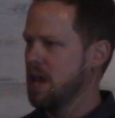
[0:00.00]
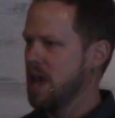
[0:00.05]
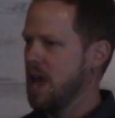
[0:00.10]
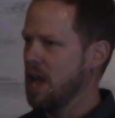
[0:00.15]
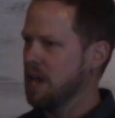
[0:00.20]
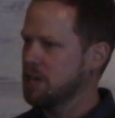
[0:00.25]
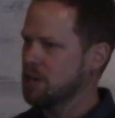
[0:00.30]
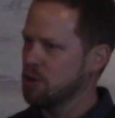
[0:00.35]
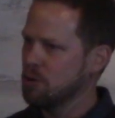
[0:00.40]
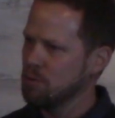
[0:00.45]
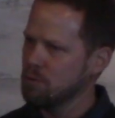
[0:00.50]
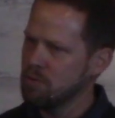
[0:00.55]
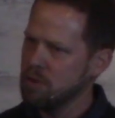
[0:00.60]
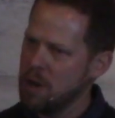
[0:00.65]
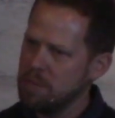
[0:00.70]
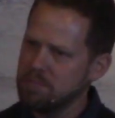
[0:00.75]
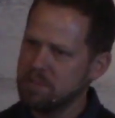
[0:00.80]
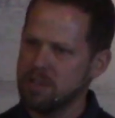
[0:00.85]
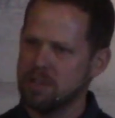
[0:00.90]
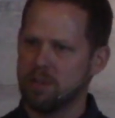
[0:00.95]
had
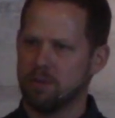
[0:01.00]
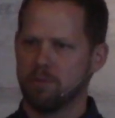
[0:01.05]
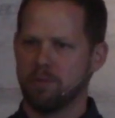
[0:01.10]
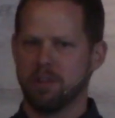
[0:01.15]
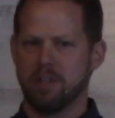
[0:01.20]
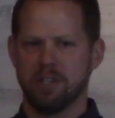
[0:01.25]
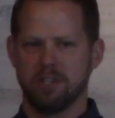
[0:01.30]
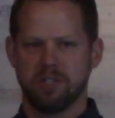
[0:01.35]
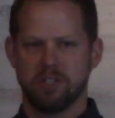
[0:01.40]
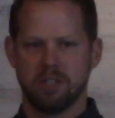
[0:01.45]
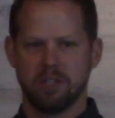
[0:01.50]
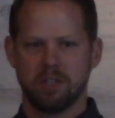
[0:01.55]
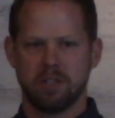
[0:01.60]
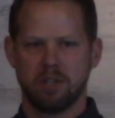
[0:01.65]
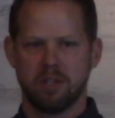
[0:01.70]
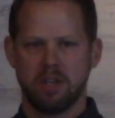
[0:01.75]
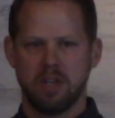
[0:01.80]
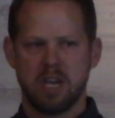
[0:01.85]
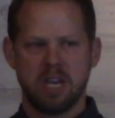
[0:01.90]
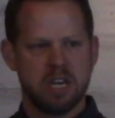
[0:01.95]
corrupted the religion
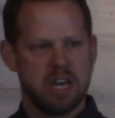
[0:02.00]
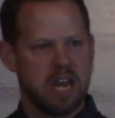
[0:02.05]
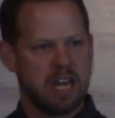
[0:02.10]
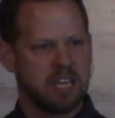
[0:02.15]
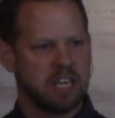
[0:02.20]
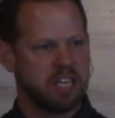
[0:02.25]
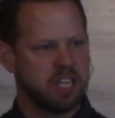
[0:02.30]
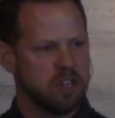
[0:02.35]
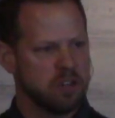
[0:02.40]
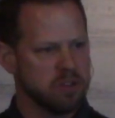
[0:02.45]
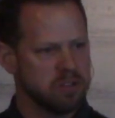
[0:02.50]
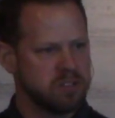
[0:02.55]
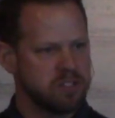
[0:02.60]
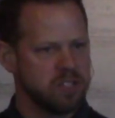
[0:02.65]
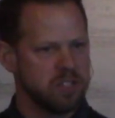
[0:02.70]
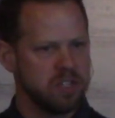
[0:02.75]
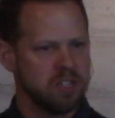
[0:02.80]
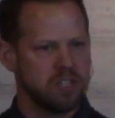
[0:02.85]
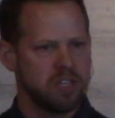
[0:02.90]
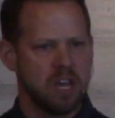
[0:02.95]
and had
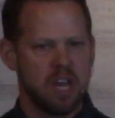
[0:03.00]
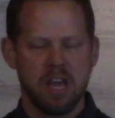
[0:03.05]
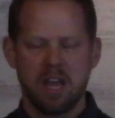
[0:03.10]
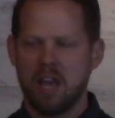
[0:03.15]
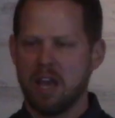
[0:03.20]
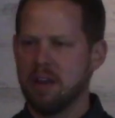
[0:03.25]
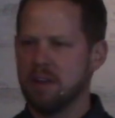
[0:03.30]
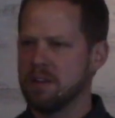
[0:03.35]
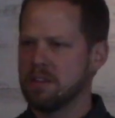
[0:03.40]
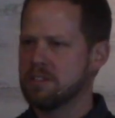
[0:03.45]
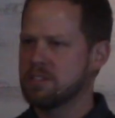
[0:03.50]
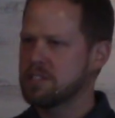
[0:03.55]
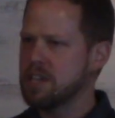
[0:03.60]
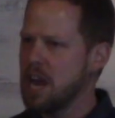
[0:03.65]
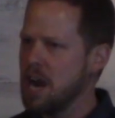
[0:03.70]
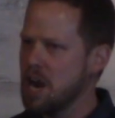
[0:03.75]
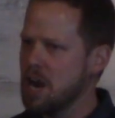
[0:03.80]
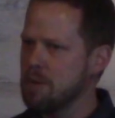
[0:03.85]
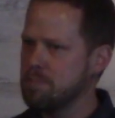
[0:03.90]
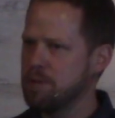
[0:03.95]
guilted and
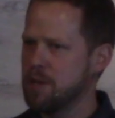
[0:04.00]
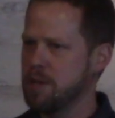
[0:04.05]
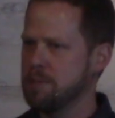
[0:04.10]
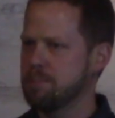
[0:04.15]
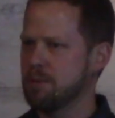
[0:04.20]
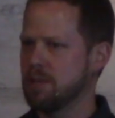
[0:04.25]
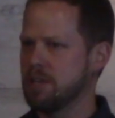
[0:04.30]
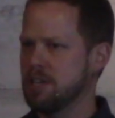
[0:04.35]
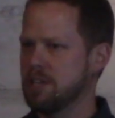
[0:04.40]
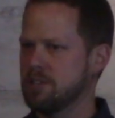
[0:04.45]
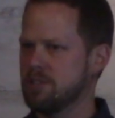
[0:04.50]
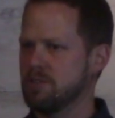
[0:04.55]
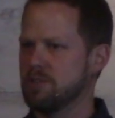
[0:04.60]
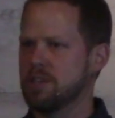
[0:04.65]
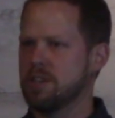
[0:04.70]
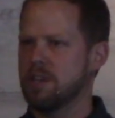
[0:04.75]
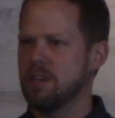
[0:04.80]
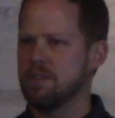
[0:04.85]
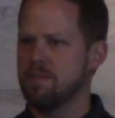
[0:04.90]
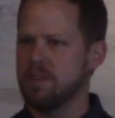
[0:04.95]
scared people into
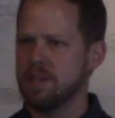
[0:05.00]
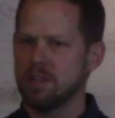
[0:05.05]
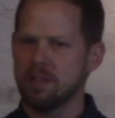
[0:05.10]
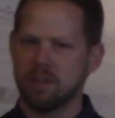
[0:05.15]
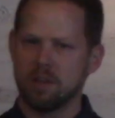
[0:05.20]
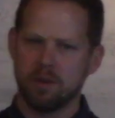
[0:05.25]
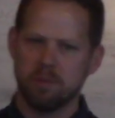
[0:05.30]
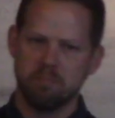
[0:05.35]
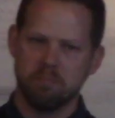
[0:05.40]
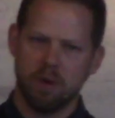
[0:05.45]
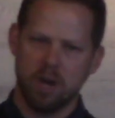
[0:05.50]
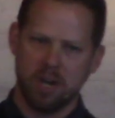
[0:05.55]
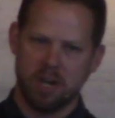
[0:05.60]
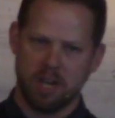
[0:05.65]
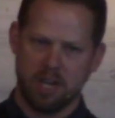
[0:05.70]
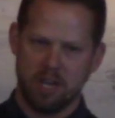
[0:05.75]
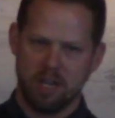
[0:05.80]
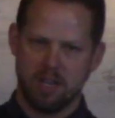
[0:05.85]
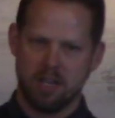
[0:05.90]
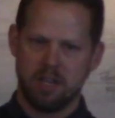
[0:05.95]
giving their
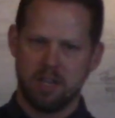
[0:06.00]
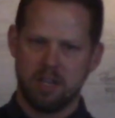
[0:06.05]
money.